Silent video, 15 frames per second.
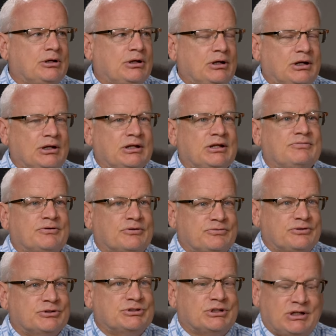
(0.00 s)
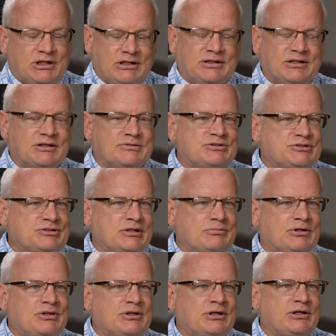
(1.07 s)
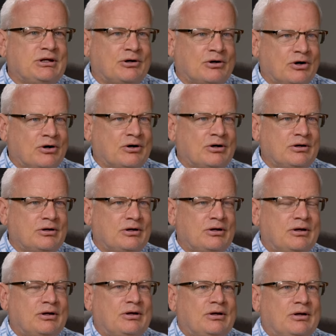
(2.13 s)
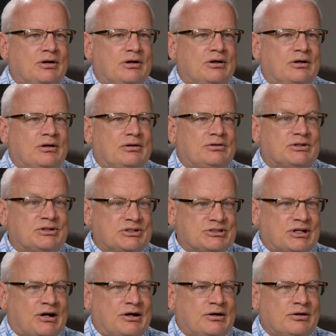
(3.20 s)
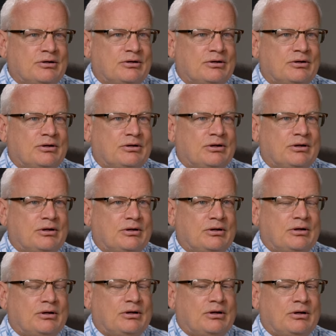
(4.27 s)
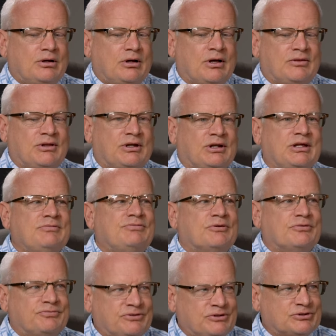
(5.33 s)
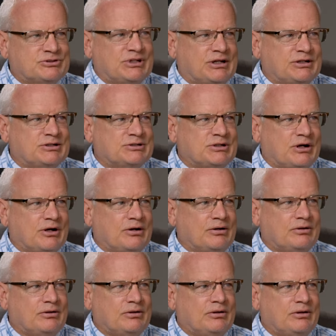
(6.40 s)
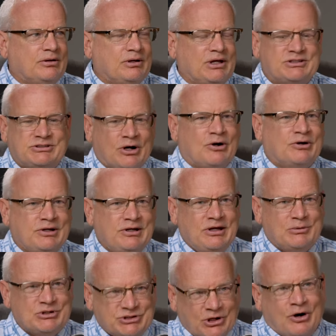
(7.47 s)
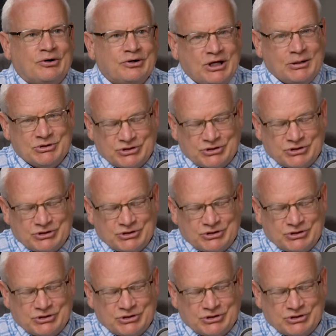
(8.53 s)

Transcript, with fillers: And he fulfills it. He gives us everything in our heart, the desire, and then he fulfills that desire. It's all him. It's all yeah. him.